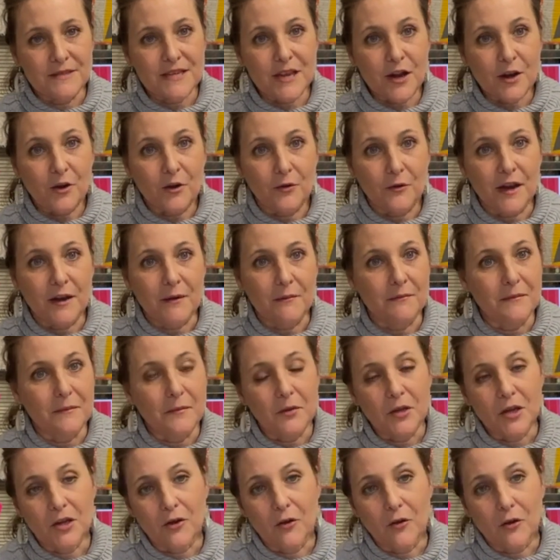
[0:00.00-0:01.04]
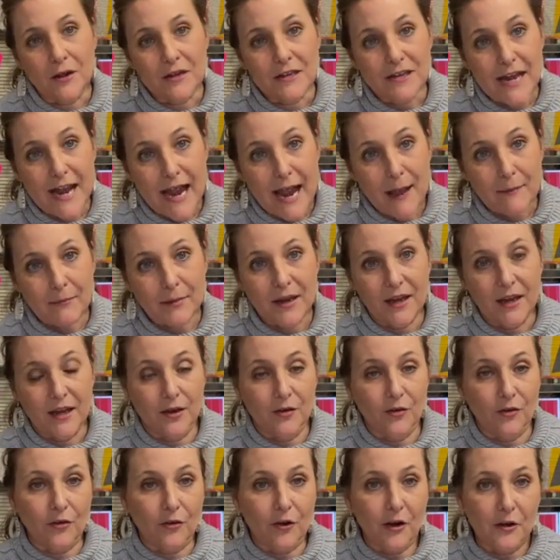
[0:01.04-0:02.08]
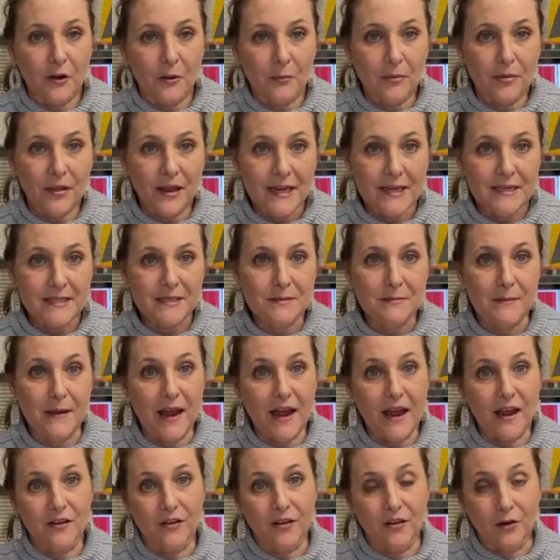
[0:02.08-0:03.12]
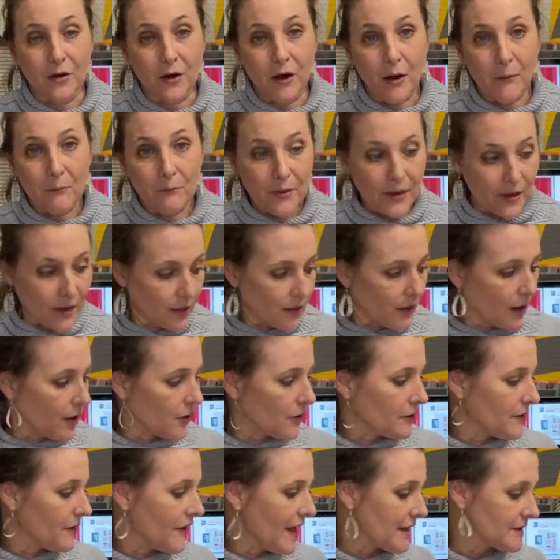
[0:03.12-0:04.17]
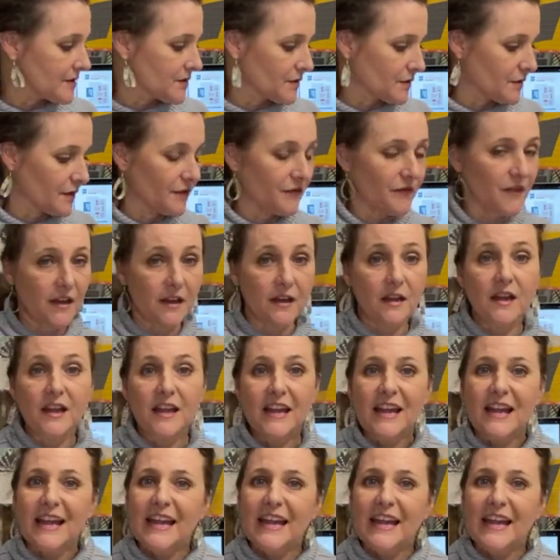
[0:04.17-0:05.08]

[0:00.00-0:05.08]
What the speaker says: decorate, you know, a napkin or on a placemat or on pillow and that sort of thing.